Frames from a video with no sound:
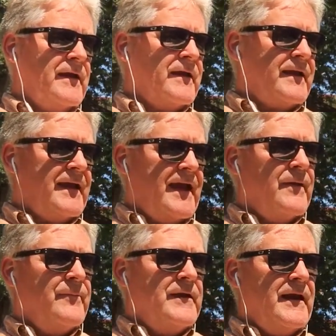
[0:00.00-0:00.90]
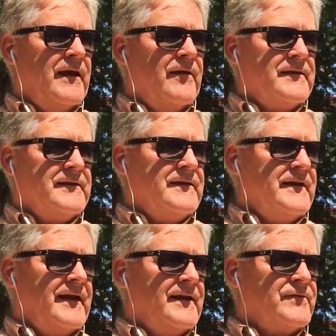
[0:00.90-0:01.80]
Cam, and Eric
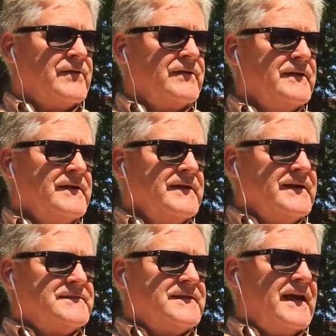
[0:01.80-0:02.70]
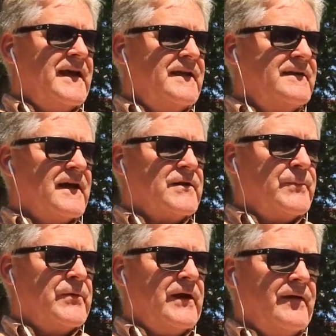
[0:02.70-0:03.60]
didn't answer. Instead, Dr.
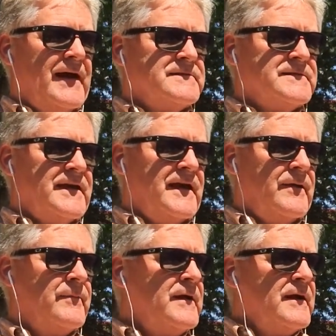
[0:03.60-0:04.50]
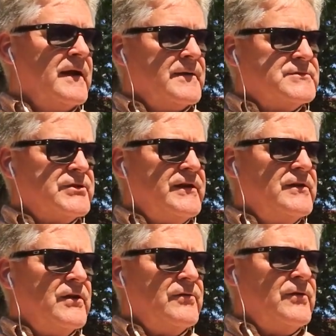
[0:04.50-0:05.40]
Prell asked Cam, I'm sure you
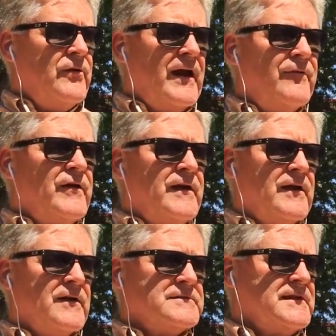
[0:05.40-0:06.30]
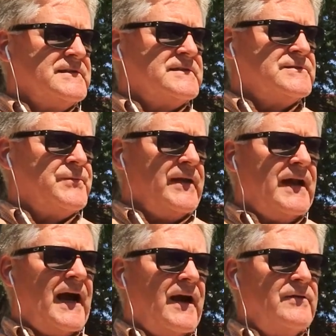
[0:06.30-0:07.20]
don't know every car's license plate.
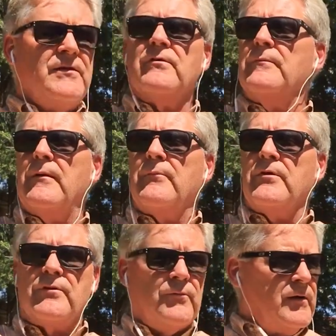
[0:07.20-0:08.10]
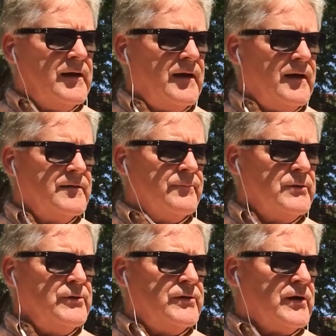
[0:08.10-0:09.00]
How do you remember the one on the
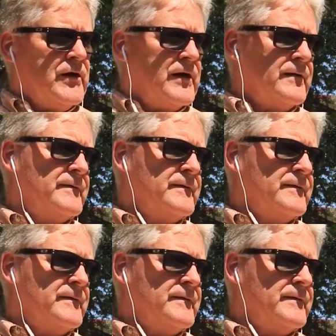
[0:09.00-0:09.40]
blue car?